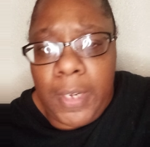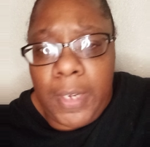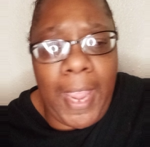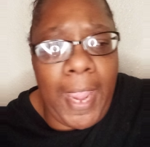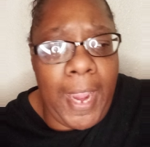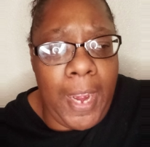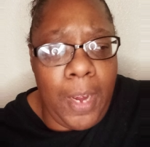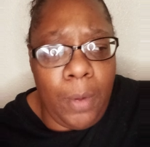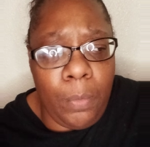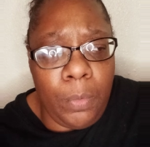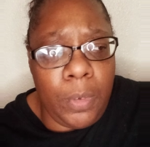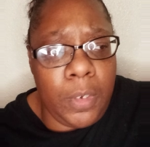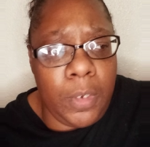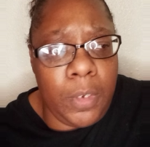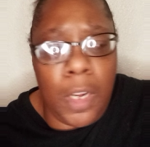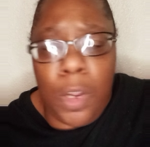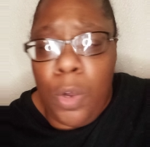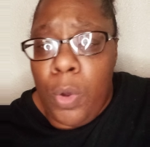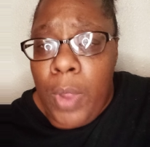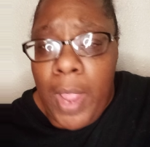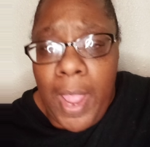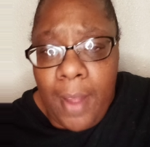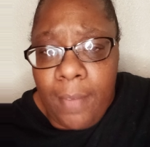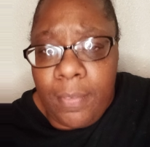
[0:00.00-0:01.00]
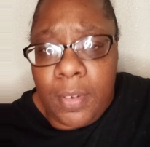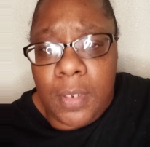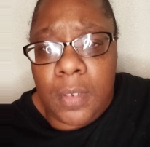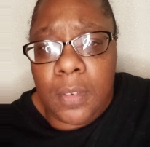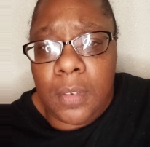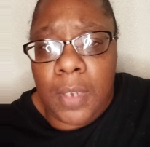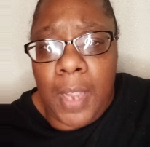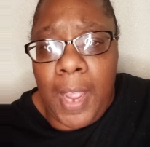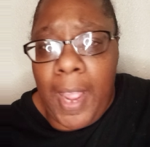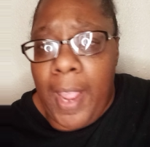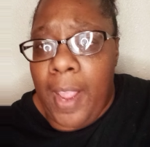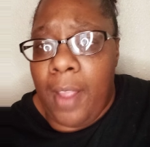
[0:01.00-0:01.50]

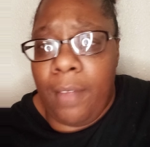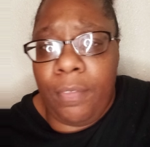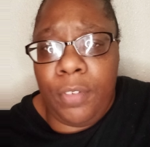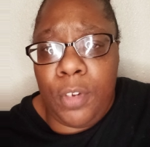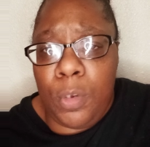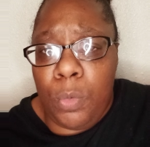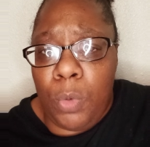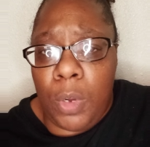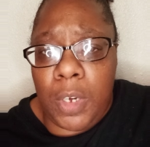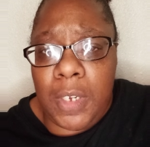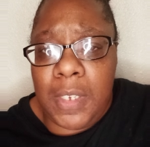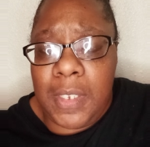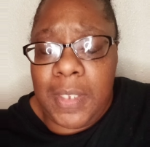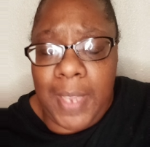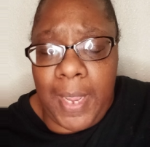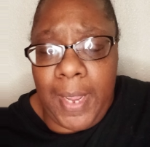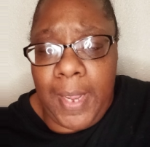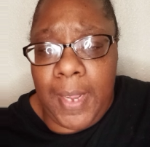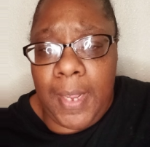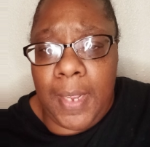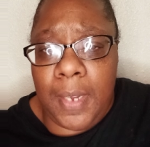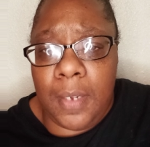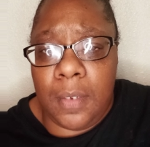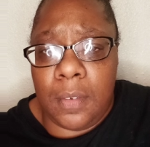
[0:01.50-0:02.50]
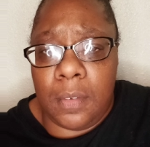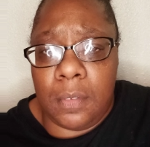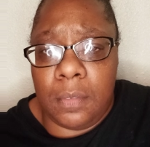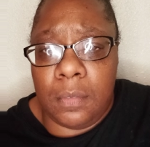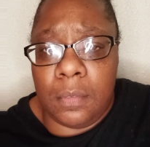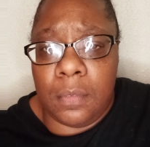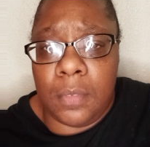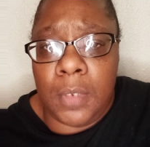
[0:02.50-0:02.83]
whoever, however you want to say it.